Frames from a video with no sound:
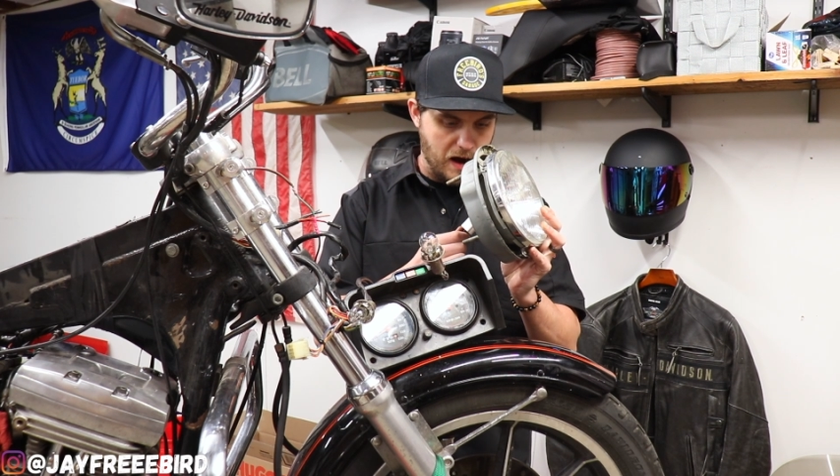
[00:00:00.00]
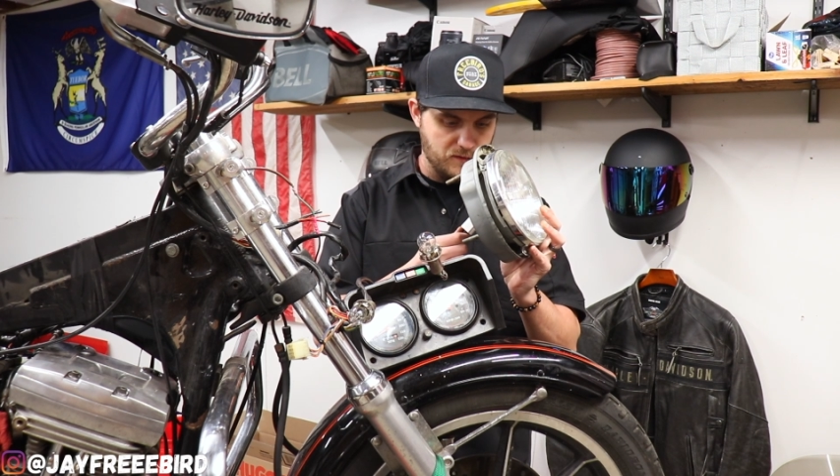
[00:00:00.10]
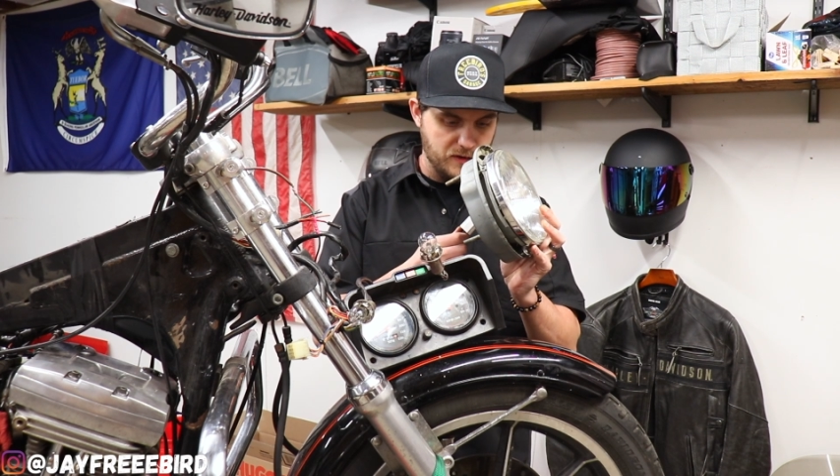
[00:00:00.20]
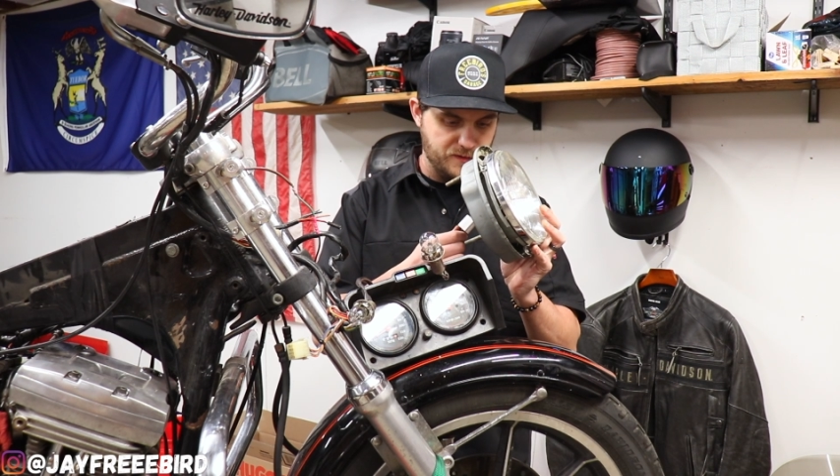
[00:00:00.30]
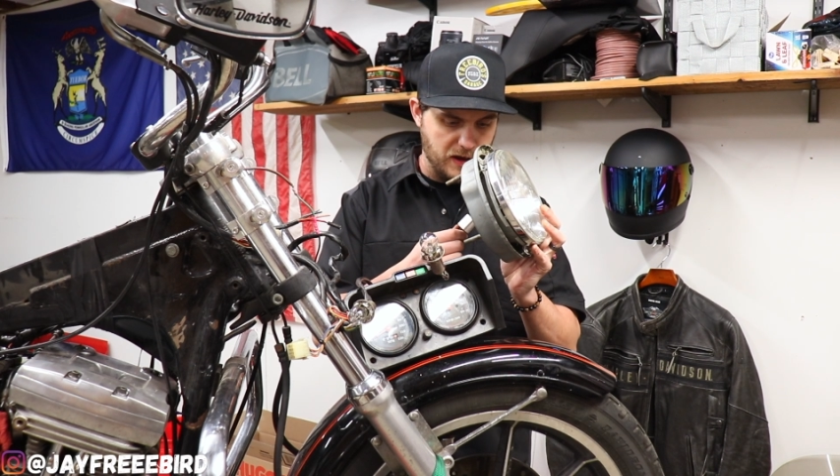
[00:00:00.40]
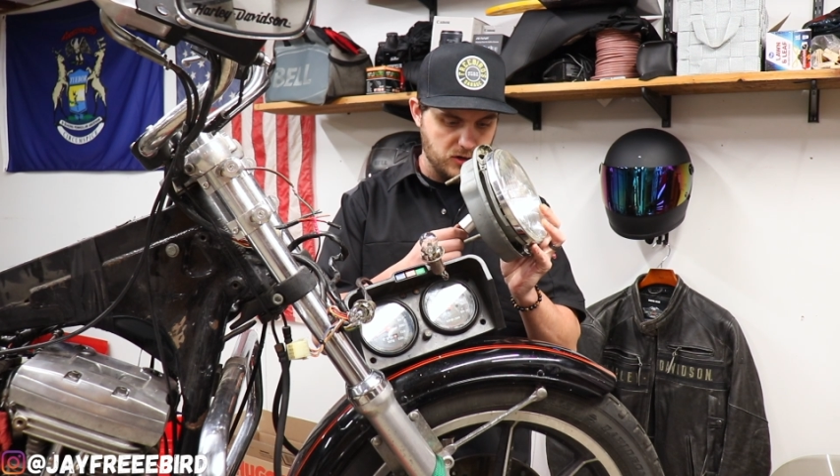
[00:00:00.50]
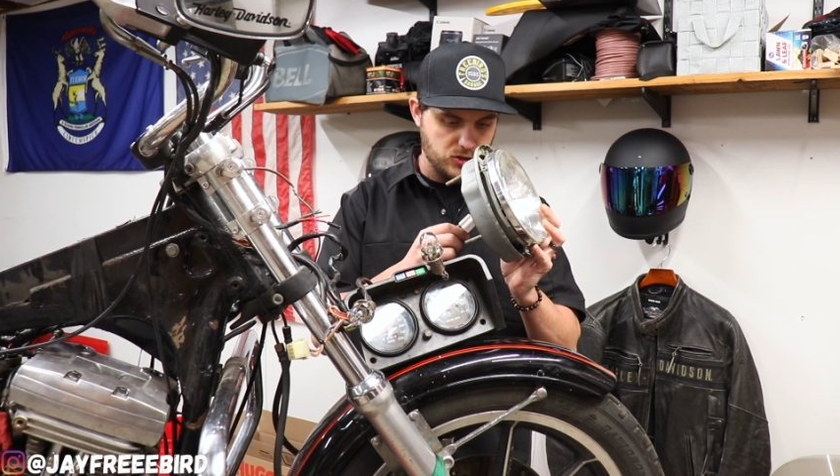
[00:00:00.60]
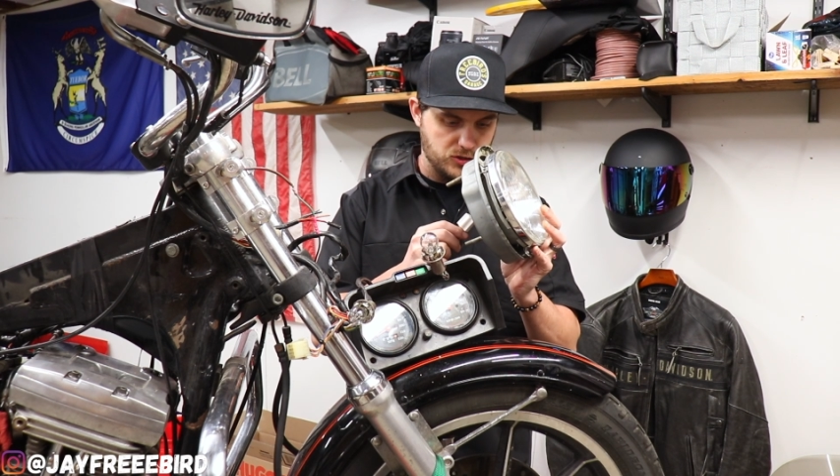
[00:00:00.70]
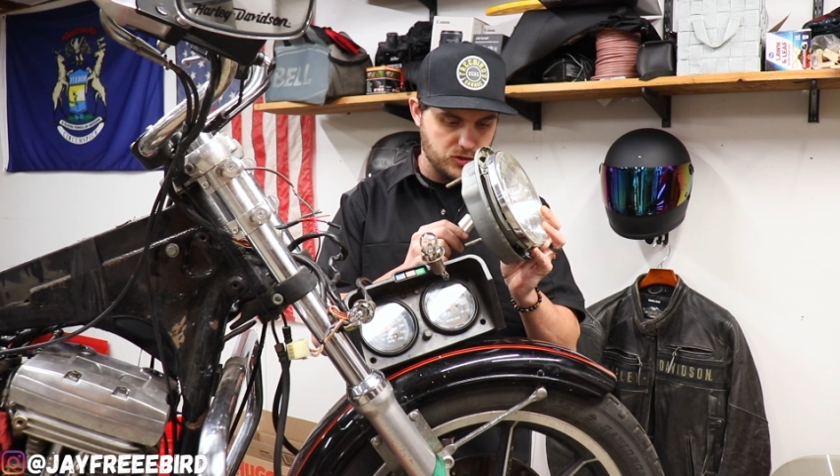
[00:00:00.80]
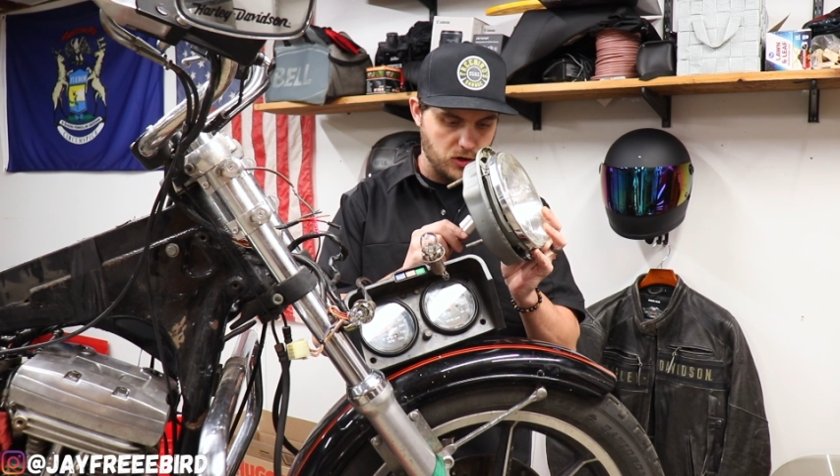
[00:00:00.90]
everything
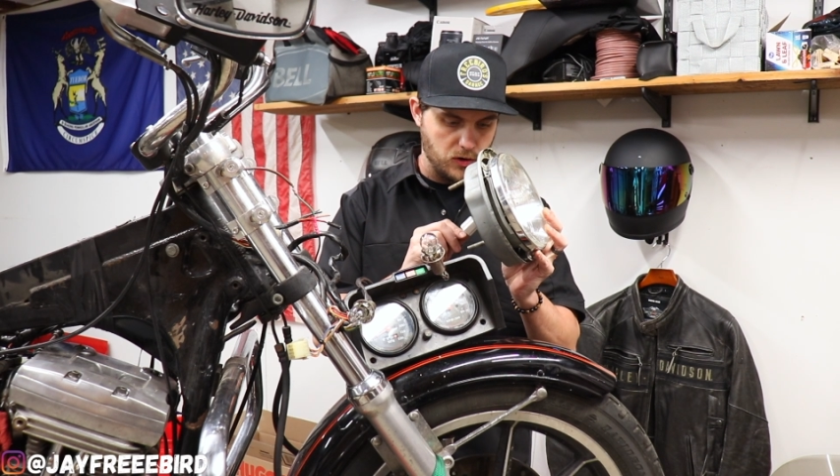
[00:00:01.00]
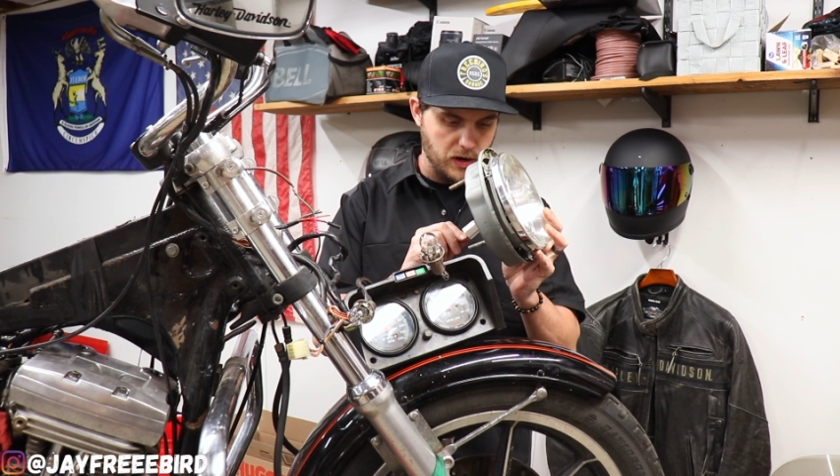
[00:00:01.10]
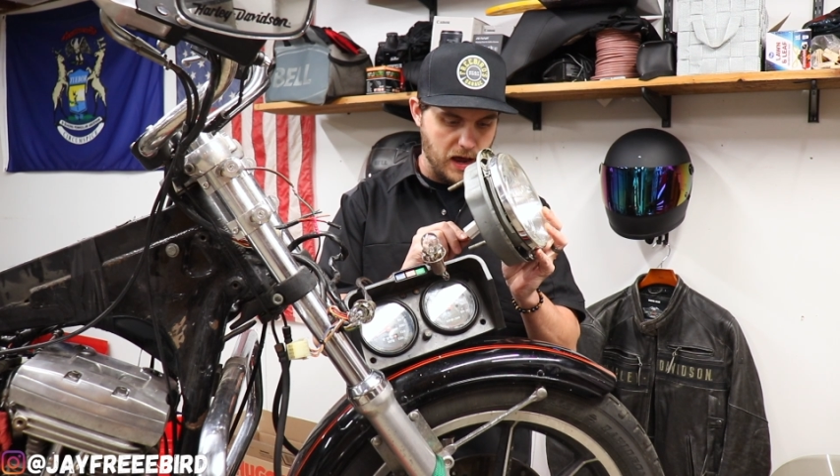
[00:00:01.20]
should turn